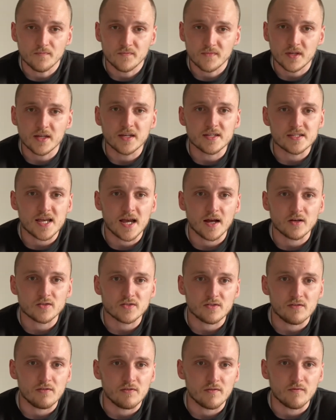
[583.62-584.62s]
his house
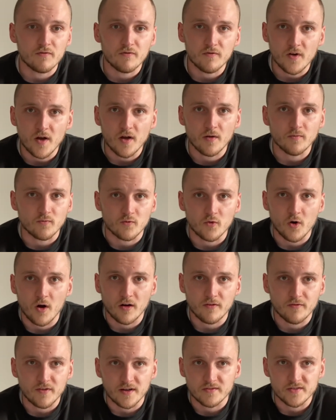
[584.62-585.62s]
on firm
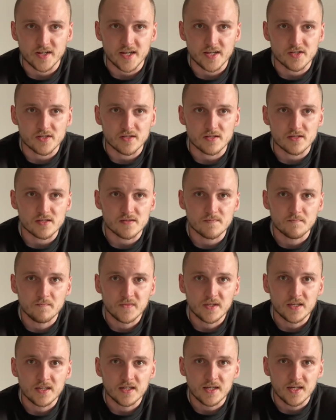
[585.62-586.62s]
rock foundations.
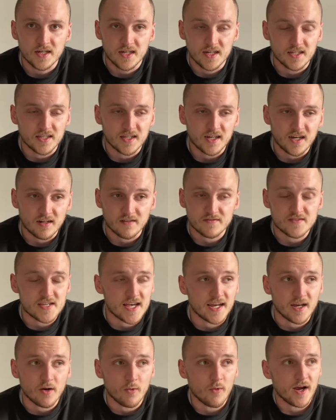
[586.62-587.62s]
And the kind of
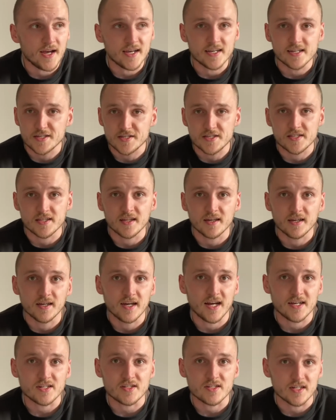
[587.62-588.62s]
takeaway is that
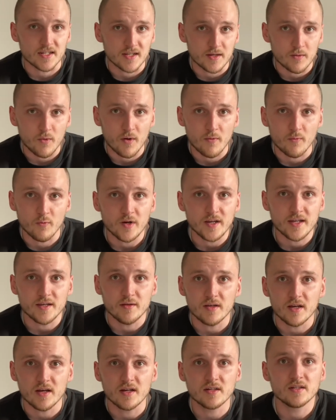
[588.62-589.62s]
actually when
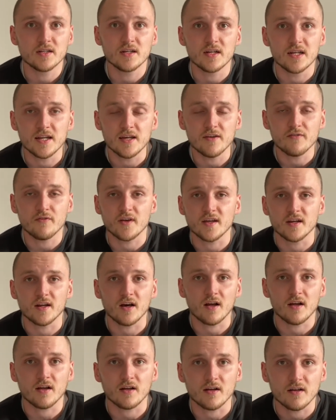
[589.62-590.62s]
we live in
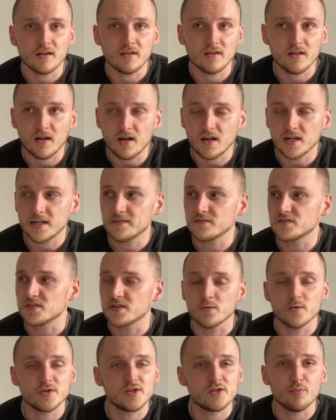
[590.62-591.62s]
our lives, that
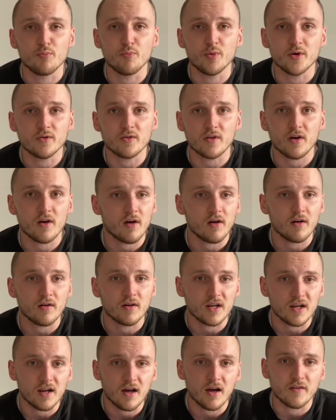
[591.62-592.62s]
we should build our
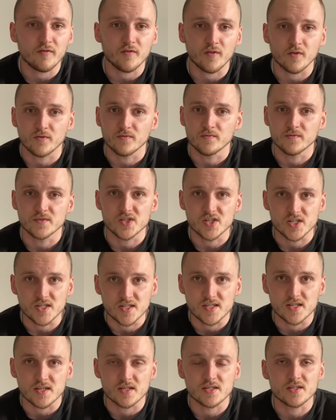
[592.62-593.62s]
life on
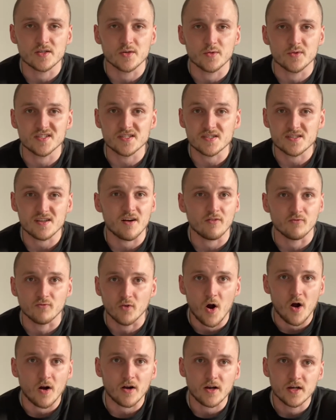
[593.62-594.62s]
Jesus, who is our
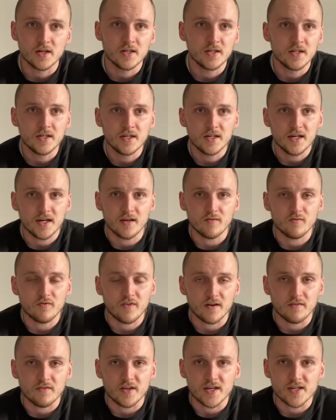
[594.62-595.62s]
rock and
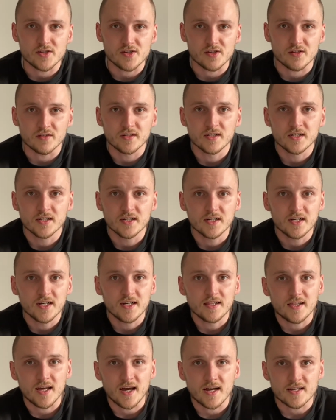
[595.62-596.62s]
foundation.
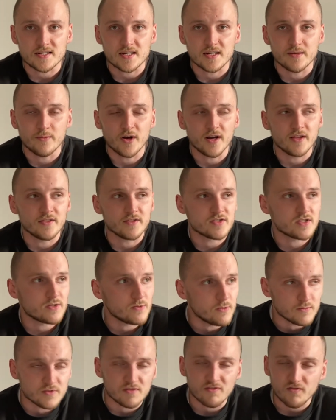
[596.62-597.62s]
That actually when the
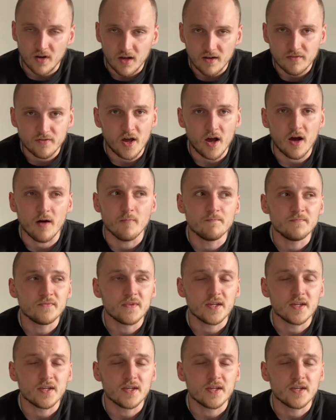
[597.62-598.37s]
storms of life come,